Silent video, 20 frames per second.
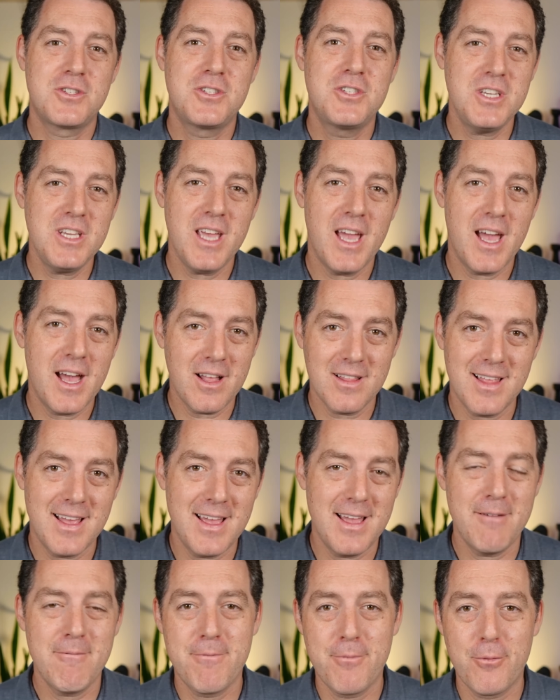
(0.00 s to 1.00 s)
G L
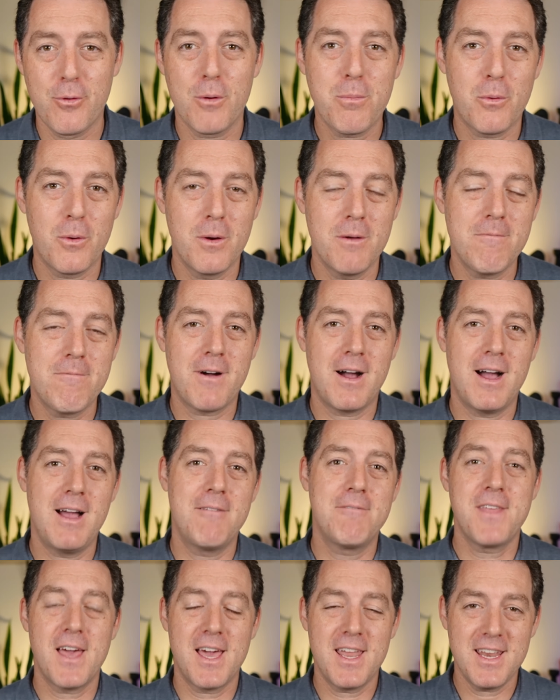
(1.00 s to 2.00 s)
M four point
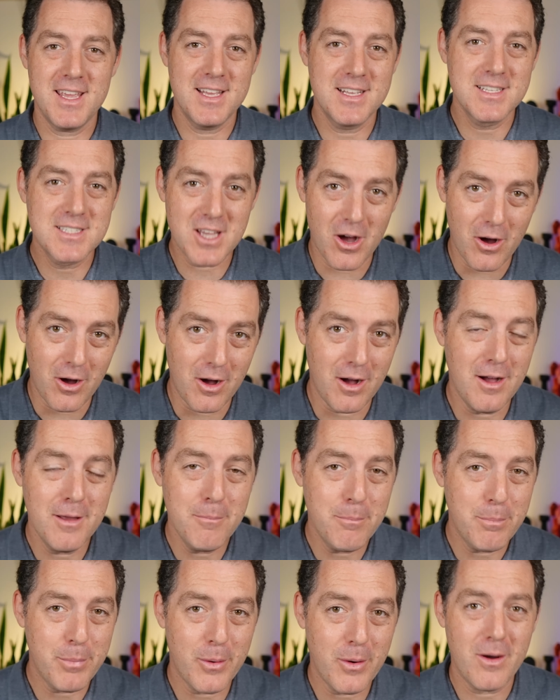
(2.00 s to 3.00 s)
five that is
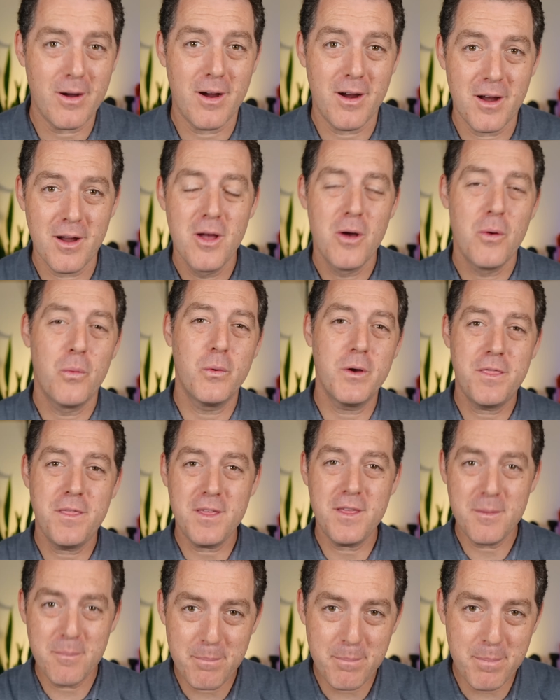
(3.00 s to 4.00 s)
on par with
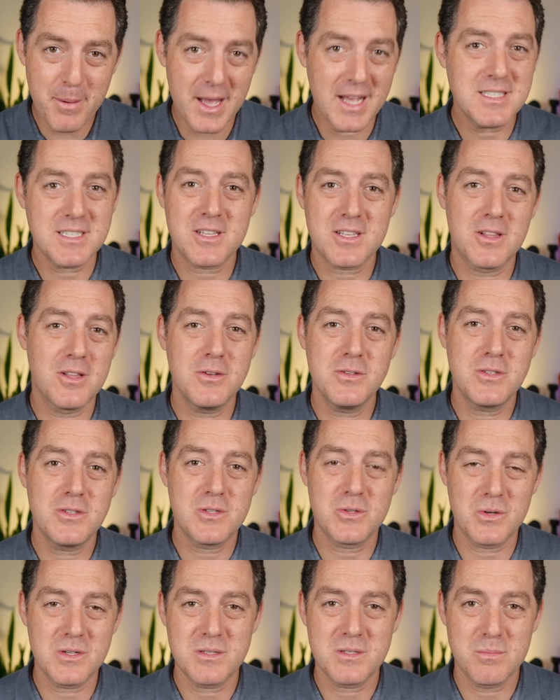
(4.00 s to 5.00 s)
the best closed
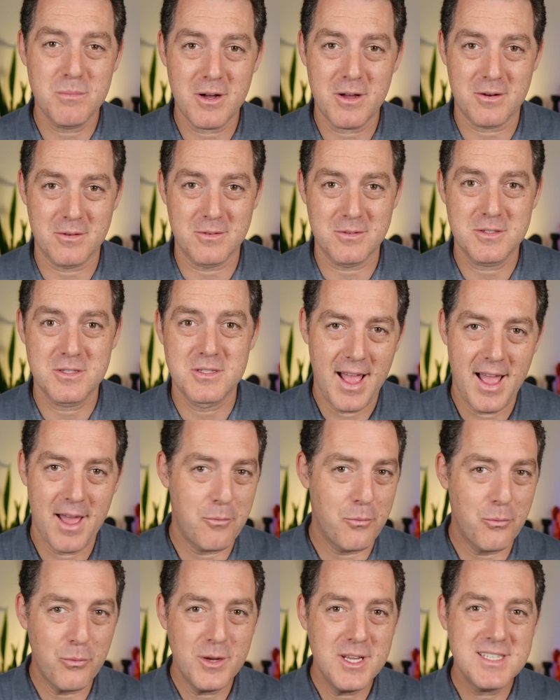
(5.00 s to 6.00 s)
source models
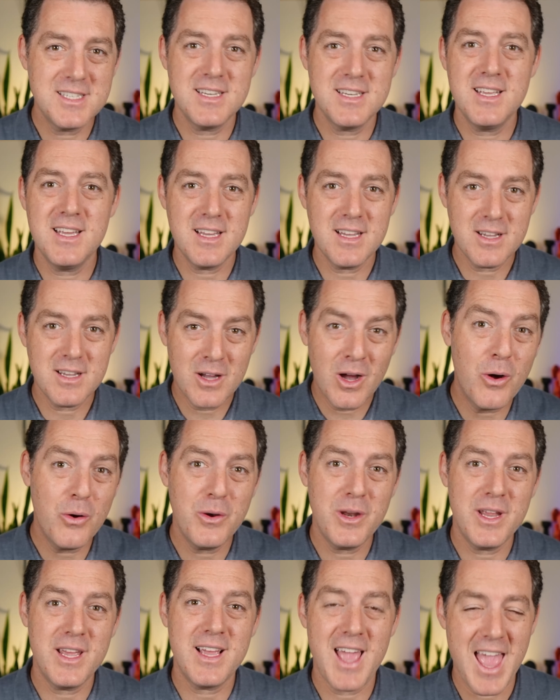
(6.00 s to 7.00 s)
at reasoning,
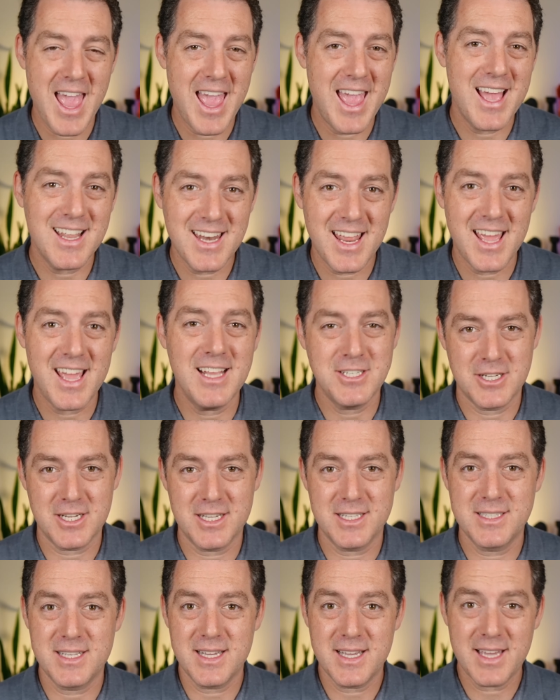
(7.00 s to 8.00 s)
coding, and
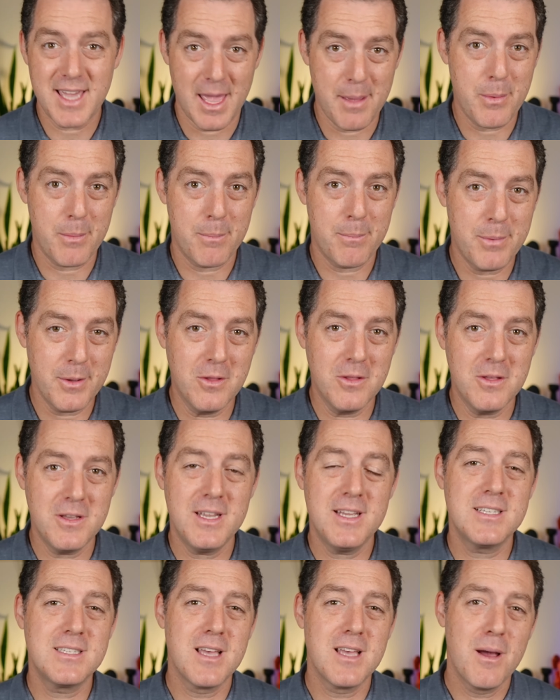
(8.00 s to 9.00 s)
agentic
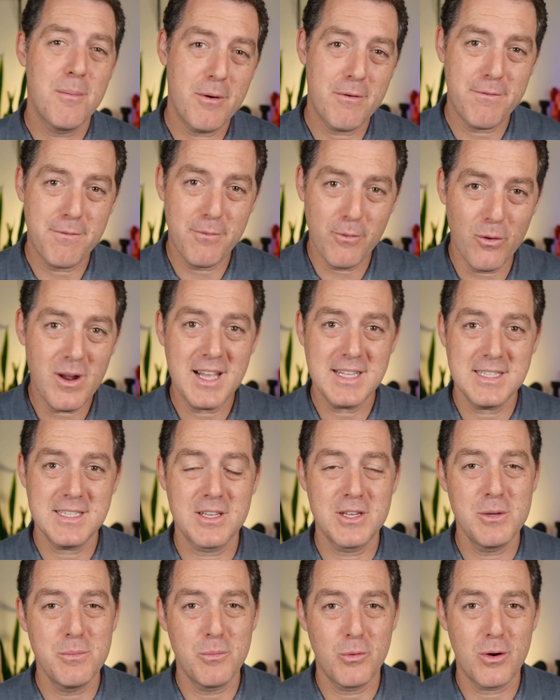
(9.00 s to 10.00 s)
capabilities. Before I
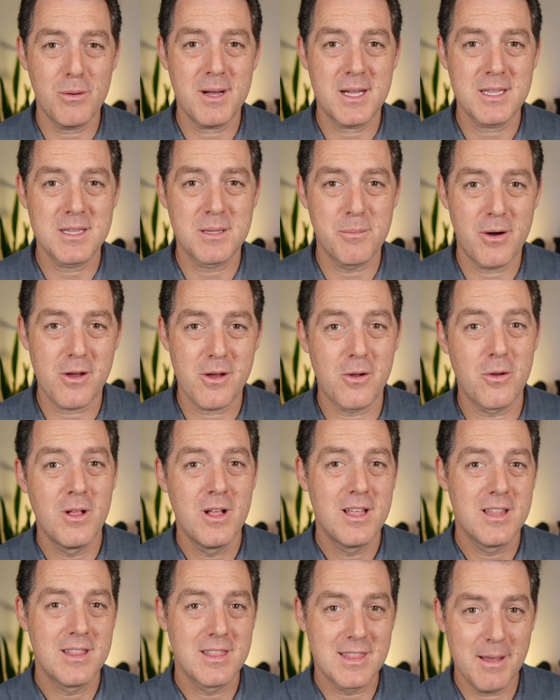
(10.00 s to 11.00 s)
tell you more about the model,
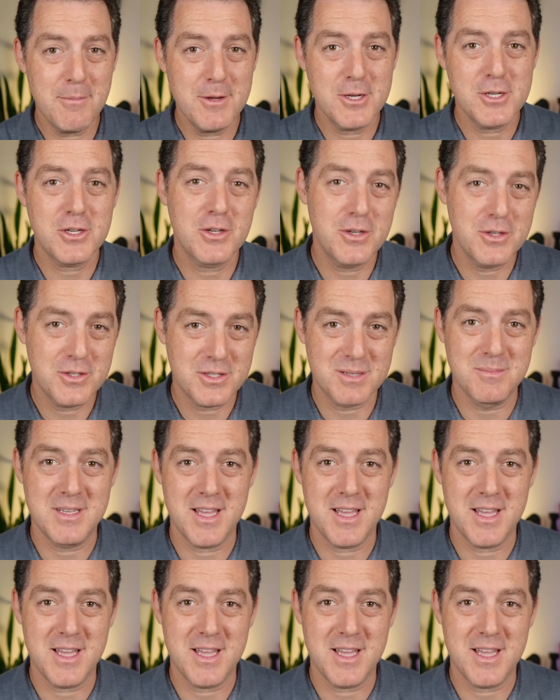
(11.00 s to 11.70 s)
let me show you some